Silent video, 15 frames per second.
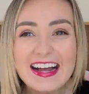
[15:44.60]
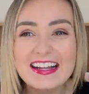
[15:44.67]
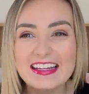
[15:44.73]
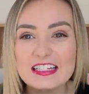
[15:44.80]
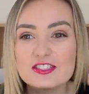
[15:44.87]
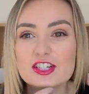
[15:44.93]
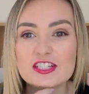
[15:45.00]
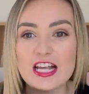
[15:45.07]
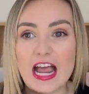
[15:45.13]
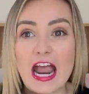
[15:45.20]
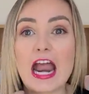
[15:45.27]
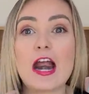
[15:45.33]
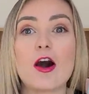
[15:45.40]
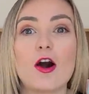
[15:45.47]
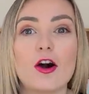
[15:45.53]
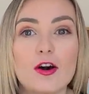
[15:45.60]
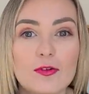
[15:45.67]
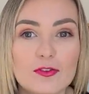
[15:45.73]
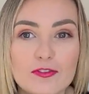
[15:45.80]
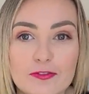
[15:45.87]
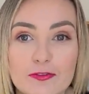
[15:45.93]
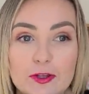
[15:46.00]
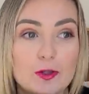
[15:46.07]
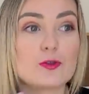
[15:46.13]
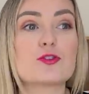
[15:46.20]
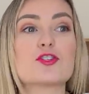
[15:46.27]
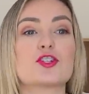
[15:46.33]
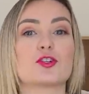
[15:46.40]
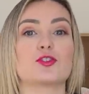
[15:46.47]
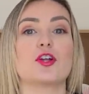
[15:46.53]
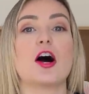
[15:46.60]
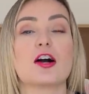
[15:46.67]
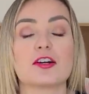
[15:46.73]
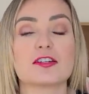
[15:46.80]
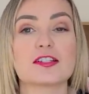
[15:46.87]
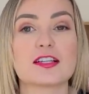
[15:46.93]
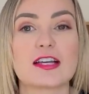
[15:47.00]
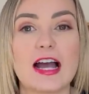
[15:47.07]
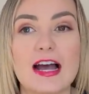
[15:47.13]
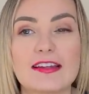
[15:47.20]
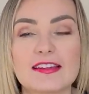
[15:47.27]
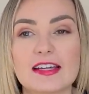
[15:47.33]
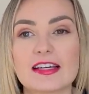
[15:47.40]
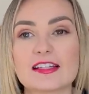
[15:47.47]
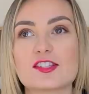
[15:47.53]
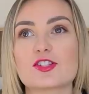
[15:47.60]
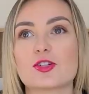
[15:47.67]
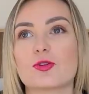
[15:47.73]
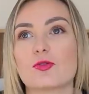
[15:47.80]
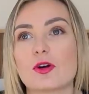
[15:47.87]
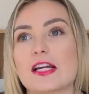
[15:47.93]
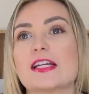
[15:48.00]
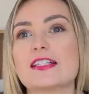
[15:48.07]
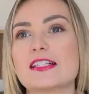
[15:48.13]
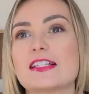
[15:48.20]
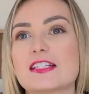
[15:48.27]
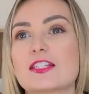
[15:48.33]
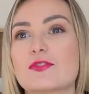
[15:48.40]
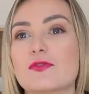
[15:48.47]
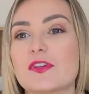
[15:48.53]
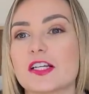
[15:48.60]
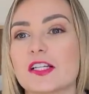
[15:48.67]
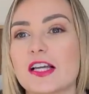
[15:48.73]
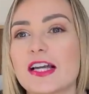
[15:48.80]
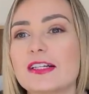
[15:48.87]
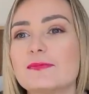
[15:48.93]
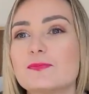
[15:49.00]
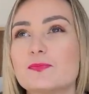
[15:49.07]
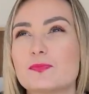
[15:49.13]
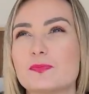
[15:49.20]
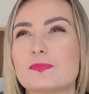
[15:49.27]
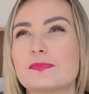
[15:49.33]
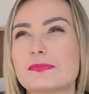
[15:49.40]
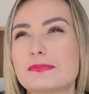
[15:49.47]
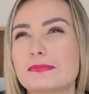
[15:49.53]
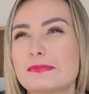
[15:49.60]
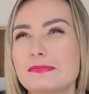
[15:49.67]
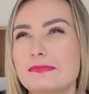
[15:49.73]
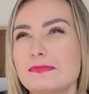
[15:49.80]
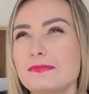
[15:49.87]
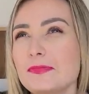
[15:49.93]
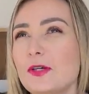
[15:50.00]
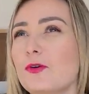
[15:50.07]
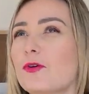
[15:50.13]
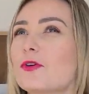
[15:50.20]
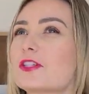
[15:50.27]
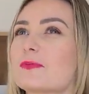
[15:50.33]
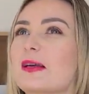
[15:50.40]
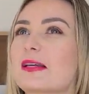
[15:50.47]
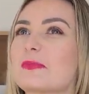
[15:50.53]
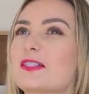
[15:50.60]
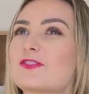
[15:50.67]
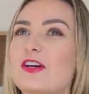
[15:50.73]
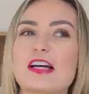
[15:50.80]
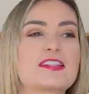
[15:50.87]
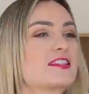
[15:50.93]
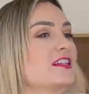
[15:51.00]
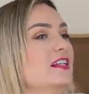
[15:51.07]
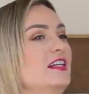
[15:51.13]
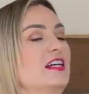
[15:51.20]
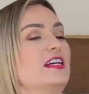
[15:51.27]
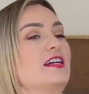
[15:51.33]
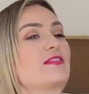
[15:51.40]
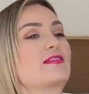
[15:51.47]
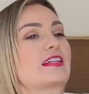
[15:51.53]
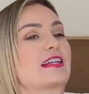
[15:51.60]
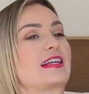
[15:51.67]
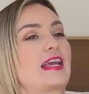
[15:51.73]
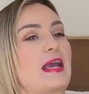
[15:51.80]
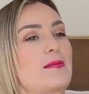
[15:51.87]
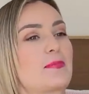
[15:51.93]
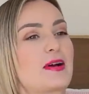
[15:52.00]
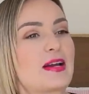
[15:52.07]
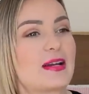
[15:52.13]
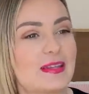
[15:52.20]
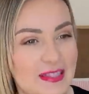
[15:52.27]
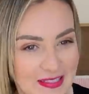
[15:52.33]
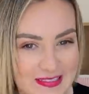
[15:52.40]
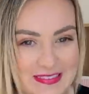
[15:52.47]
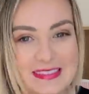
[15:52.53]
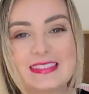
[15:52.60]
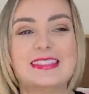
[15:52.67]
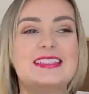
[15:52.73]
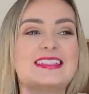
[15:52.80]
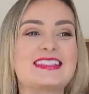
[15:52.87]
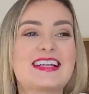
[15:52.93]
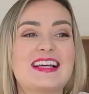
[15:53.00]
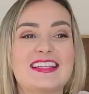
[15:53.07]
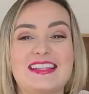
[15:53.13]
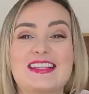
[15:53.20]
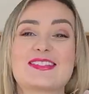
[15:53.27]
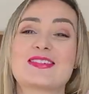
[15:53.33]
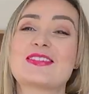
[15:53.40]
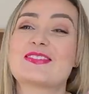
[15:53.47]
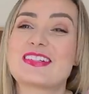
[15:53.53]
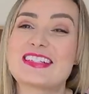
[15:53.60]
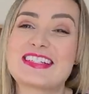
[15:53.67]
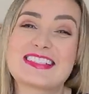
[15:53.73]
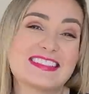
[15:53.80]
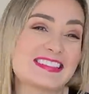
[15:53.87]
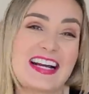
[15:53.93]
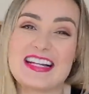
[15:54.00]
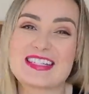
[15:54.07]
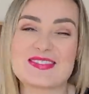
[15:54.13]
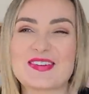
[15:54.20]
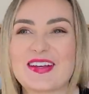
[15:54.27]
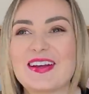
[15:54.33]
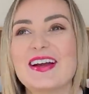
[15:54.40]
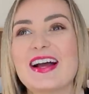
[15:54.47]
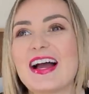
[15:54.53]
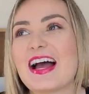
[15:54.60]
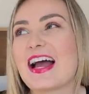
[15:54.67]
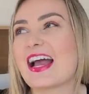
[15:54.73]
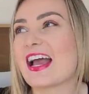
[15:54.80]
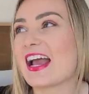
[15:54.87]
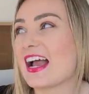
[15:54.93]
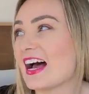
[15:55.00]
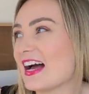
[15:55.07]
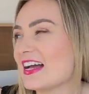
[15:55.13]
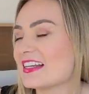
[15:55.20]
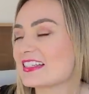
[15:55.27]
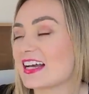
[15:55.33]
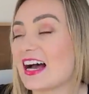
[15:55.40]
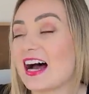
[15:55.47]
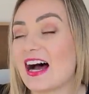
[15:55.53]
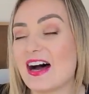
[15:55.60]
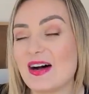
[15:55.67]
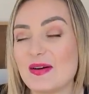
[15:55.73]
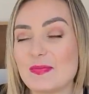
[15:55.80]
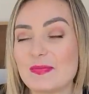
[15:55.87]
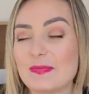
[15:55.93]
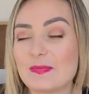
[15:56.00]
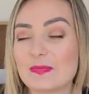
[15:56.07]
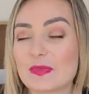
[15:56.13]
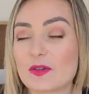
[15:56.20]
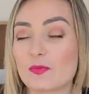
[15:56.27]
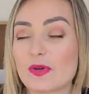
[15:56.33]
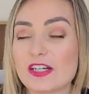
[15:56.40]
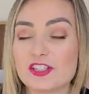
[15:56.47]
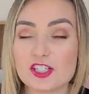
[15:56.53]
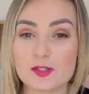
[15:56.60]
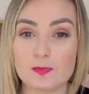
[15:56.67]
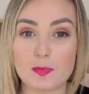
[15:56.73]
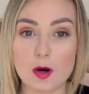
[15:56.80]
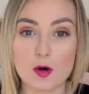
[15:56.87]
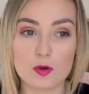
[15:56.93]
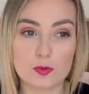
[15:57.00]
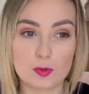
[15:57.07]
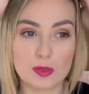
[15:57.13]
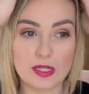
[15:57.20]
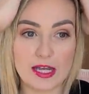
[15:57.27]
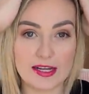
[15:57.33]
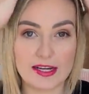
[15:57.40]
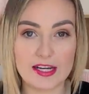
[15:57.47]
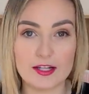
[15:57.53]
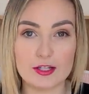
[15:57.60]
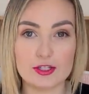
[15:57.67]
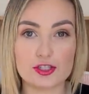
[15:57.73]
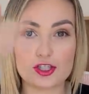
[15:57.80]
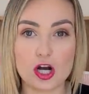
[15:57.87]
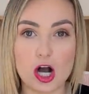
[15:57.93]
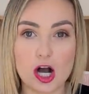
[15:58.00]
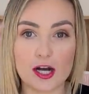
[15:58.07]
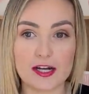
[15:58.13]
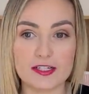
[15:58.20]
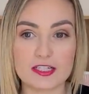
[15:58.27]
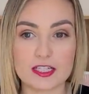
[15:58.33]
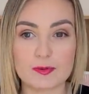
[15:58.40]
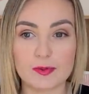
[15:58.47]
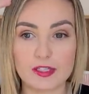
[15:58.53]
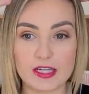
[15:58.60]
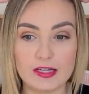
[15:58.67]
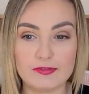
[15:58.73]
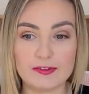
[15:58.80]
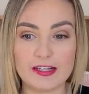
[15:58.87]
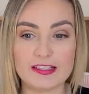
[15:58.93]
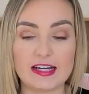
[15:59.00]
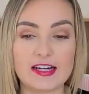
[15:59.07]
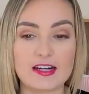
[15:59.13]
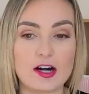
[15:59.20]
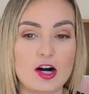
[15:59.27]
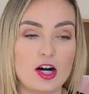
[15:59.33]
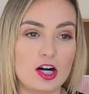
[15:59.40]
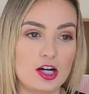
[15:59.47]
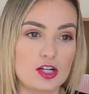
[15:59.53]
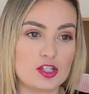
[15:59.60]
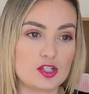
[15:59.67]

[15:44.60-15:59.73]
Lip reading: like just air fills your lungs again. Like, it's the craziest feeling. Oh, it's making me stressed. I feel like, can't breathe. This one really still gets me. And we just both were, like, in shock and disbelief, and, like, our hearts